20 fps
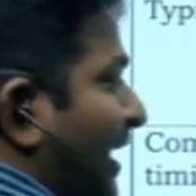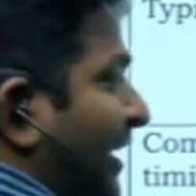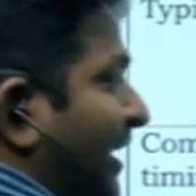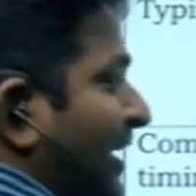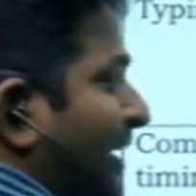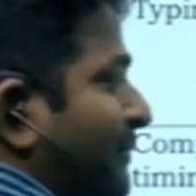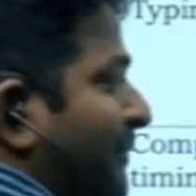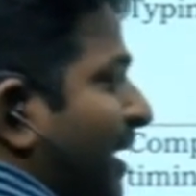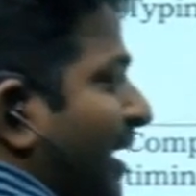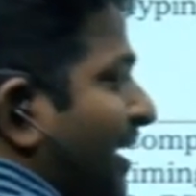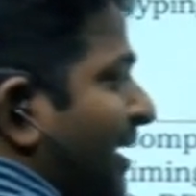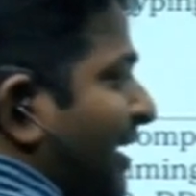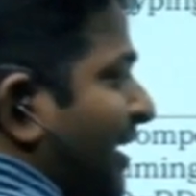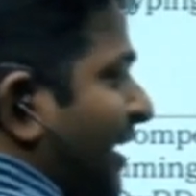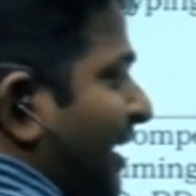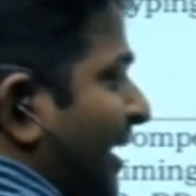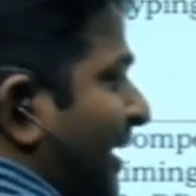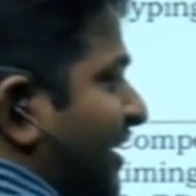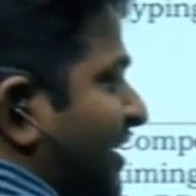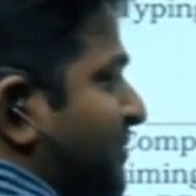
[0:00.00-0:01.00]
the remaining
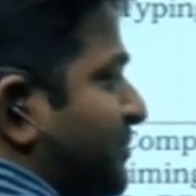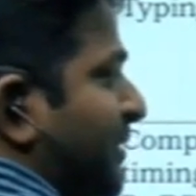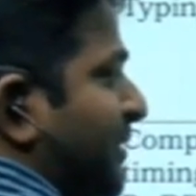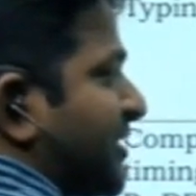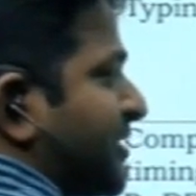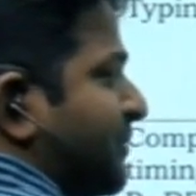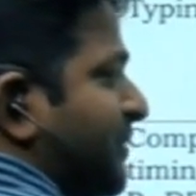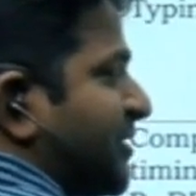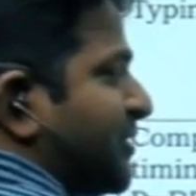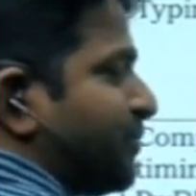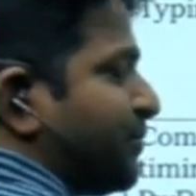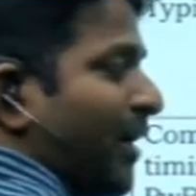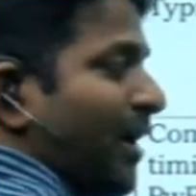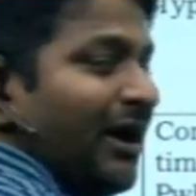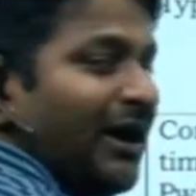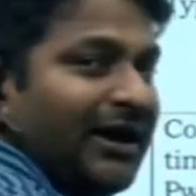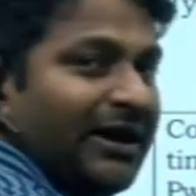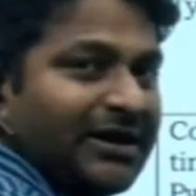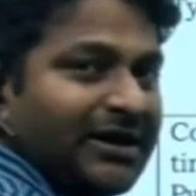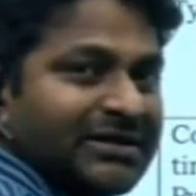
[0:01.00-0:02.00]
letters must be small
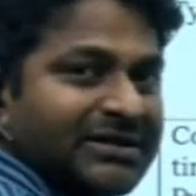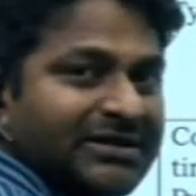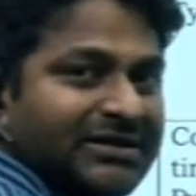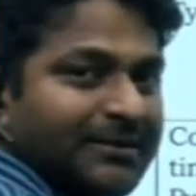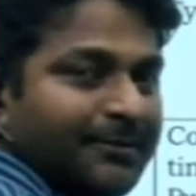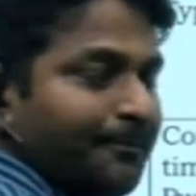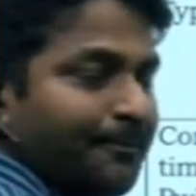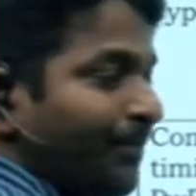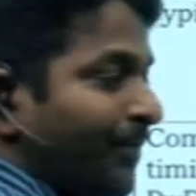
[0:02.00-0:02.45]
letters.